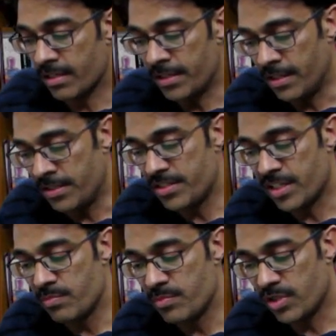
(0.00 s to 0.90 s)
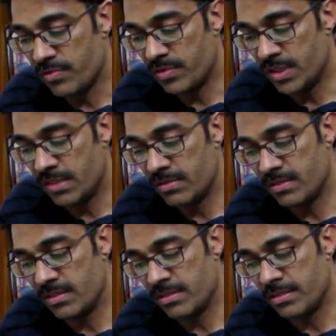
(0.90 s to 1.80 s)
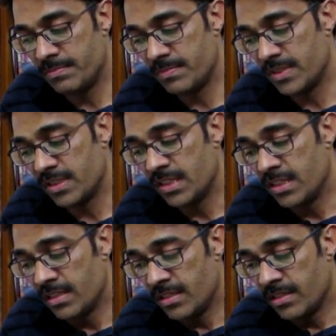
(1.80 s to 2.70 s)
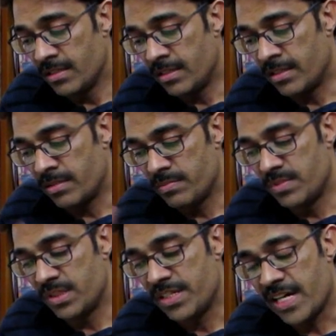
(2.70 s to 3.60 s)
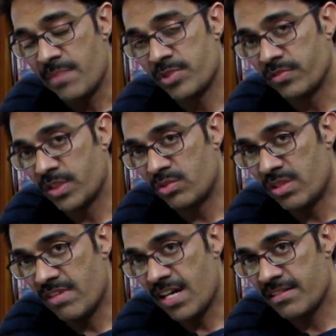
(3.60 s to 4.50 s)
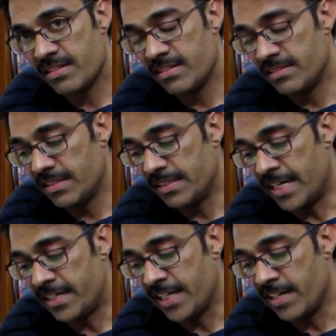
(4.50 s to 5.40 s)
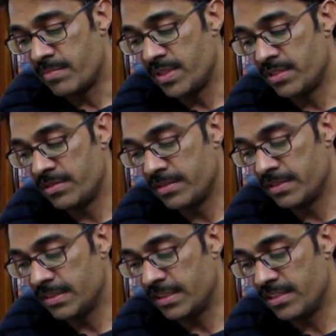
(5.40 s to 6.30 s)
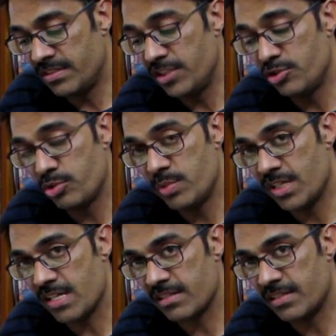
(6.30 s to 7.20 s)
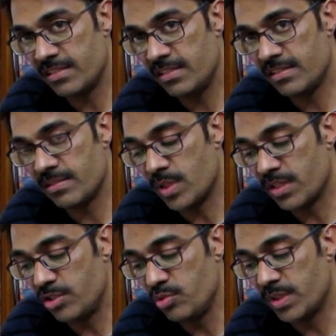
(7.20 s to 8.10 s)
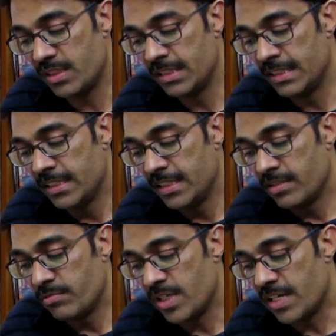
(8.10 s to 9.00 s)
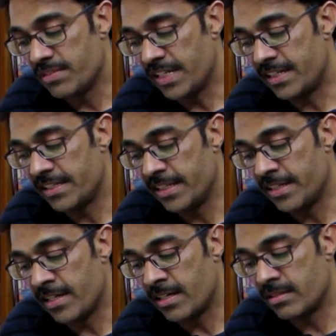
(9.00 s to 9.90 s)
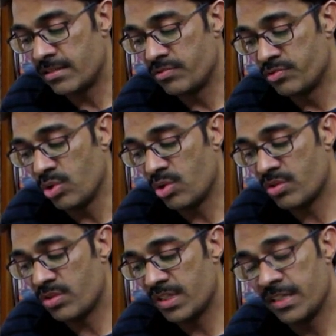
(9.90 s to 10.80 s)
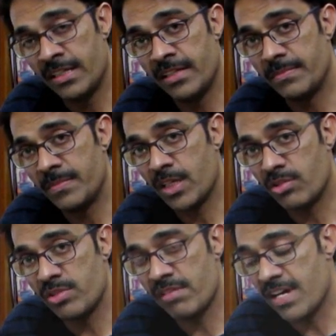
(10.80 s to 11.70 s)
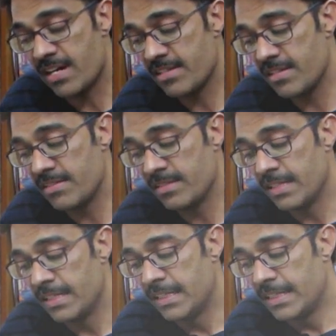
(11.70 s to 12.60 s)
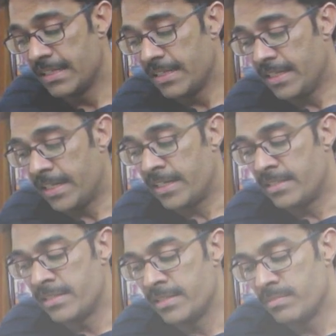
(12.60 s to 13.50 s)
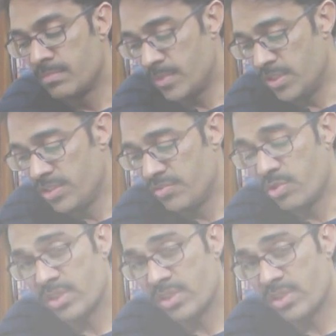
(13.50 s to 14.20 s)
in terms of uh, uh uh, types of coronaviruses that have been uh, seen to be causing disease among human. We have said there are four uh, coronaviruses and these four